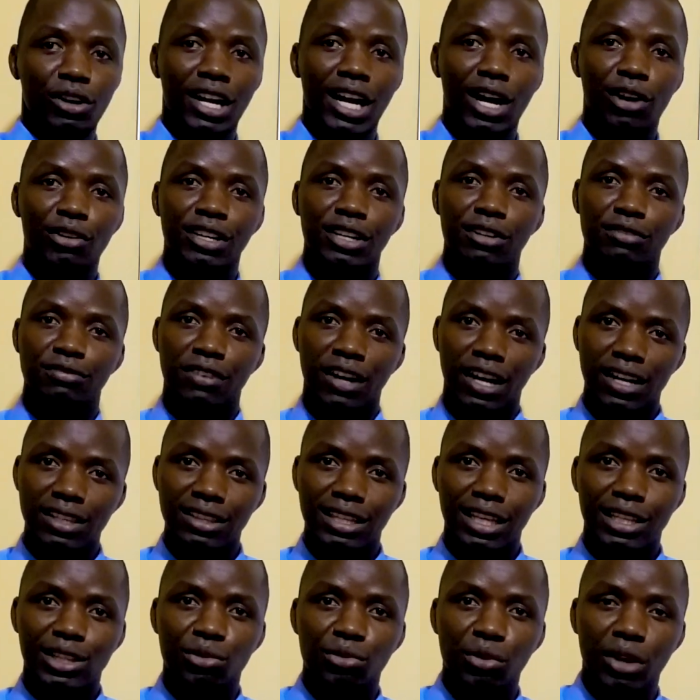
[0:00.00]
Now, the fact
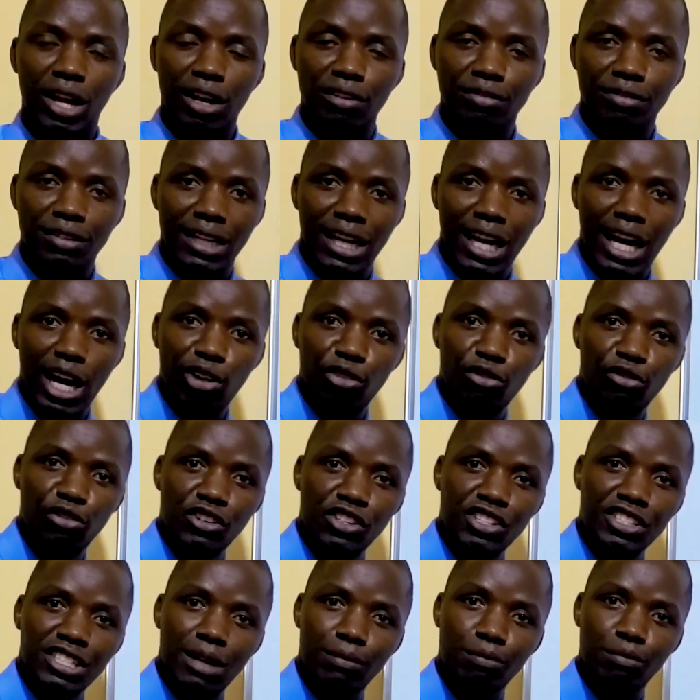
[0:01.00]
that we have now
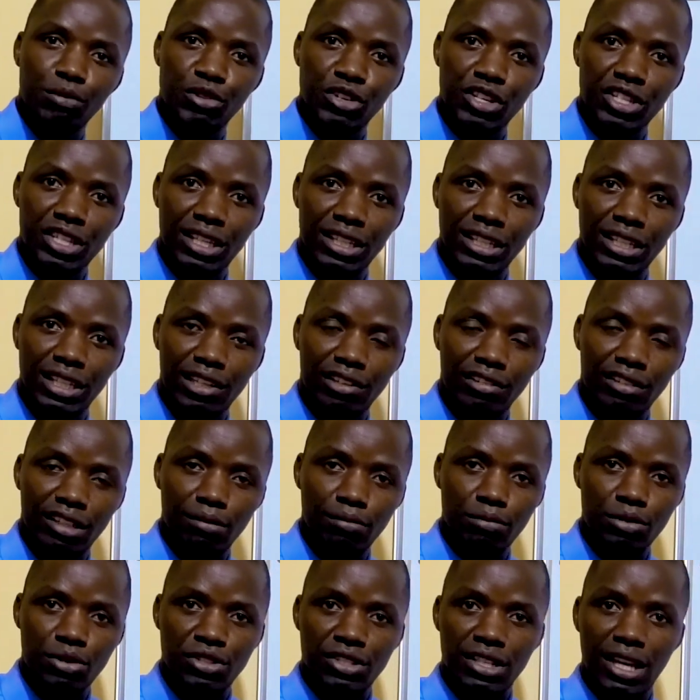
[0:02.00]
finished appreciating the
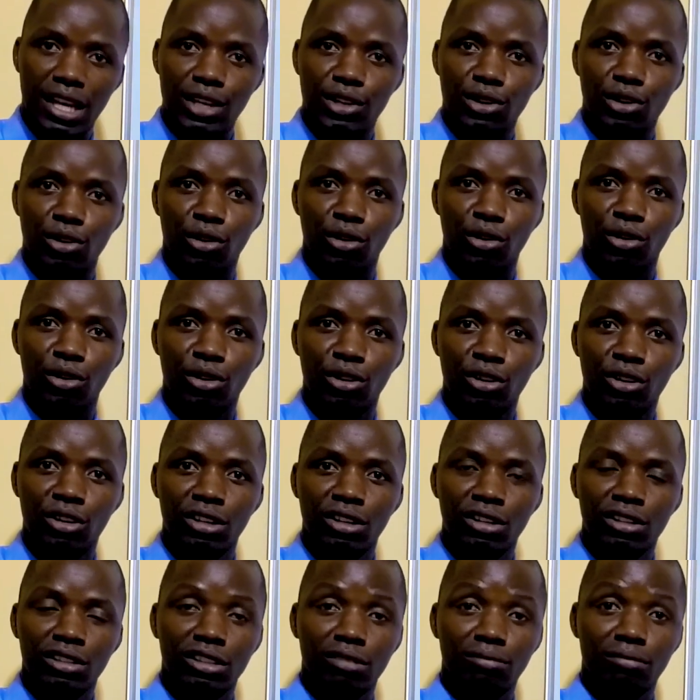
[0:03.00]
Krebs cycle,
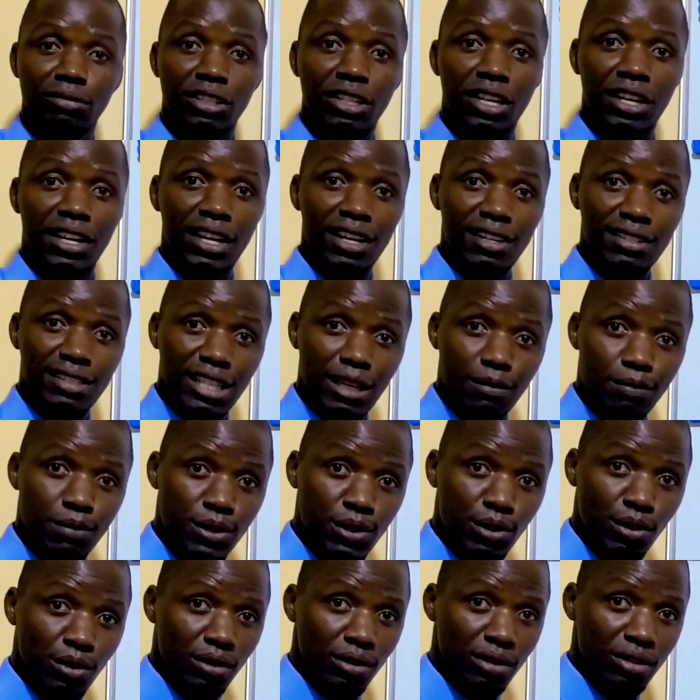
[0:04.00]
in the next
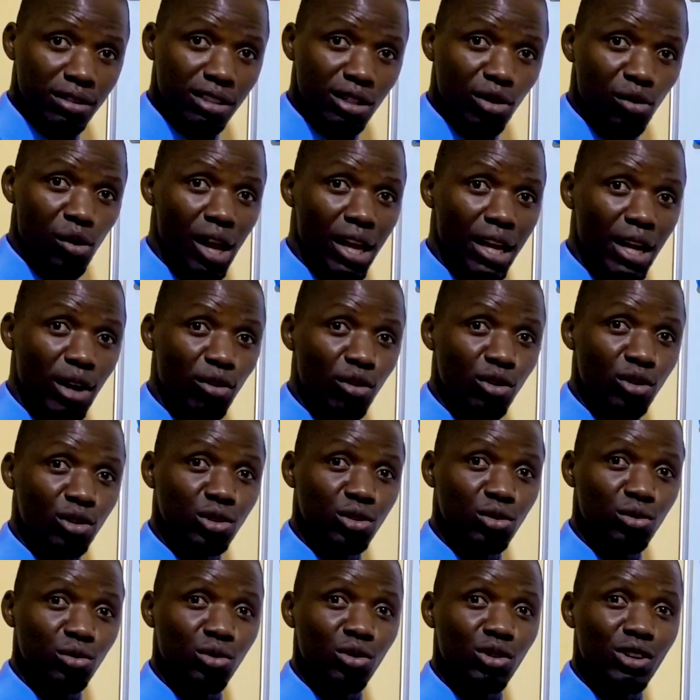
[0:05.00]
episode, we are now
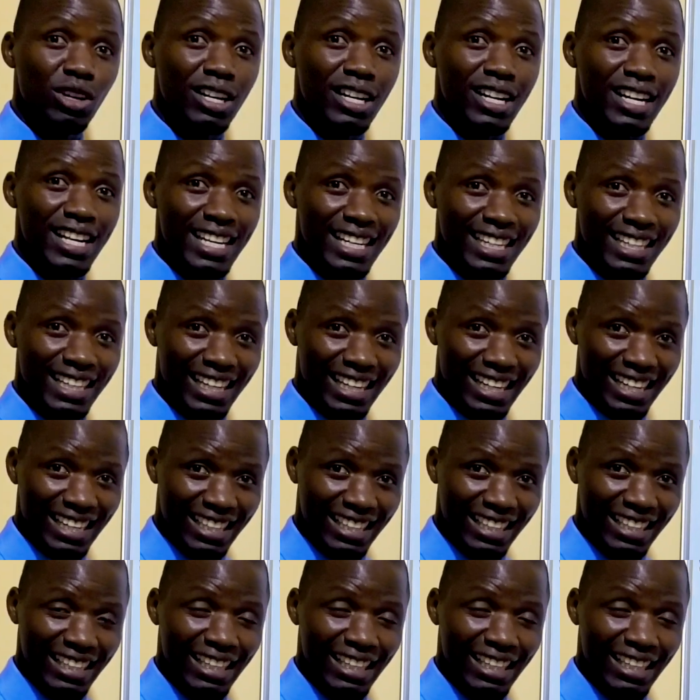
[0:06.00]
going to link